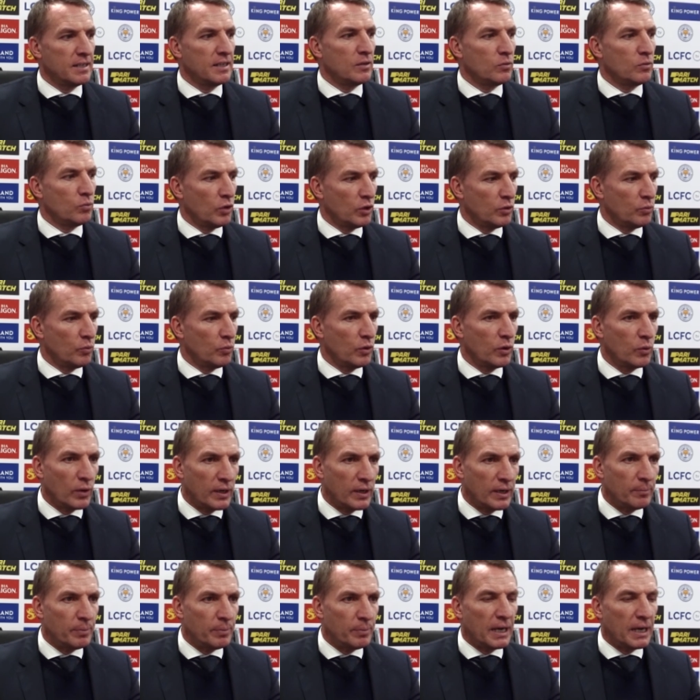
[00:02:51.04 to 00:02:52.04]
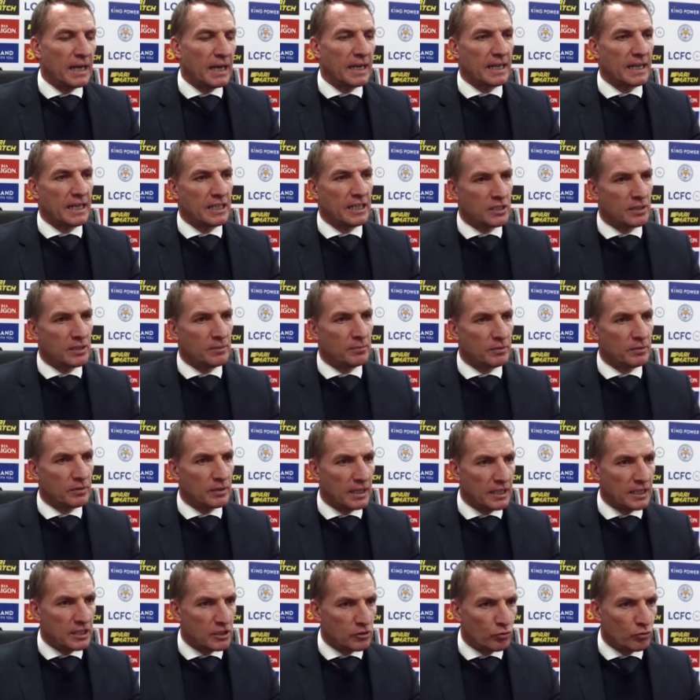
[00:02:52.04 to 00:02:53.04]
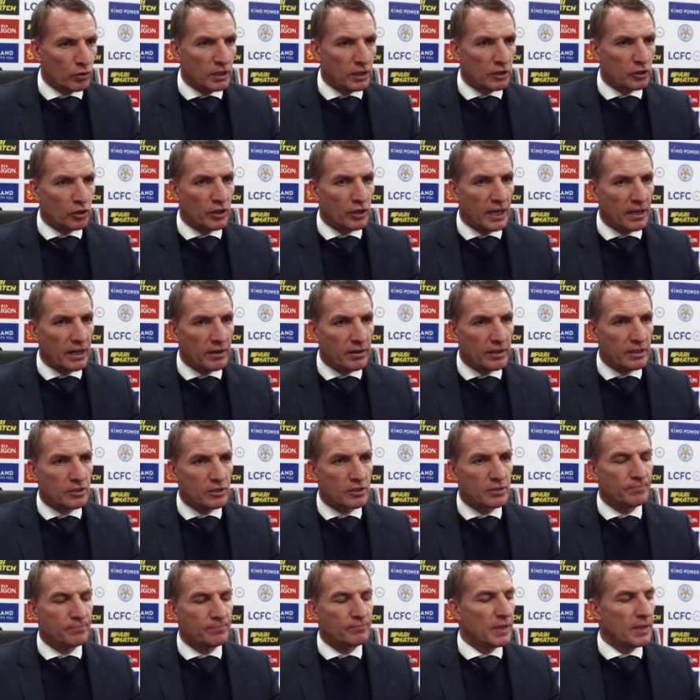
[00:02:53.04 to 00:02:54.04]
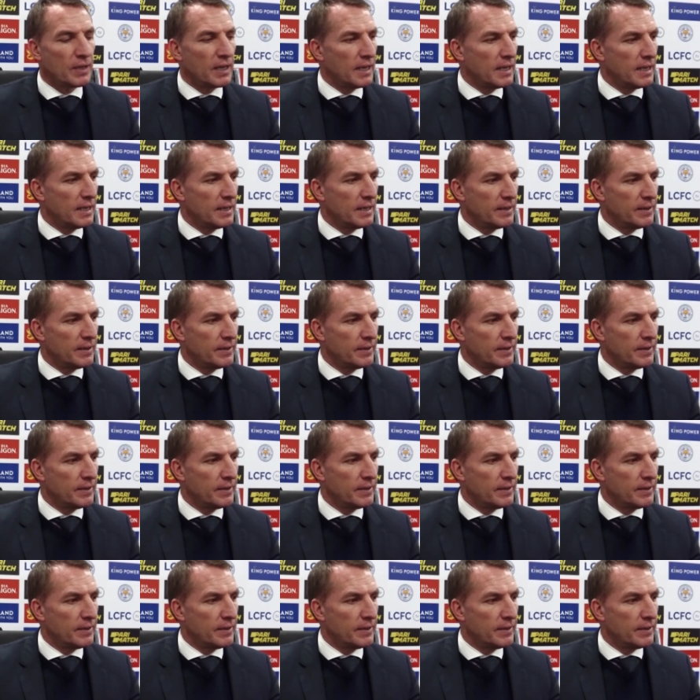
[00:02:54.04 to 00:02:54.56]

when we win it back, he's in he's in real good areas. Uh,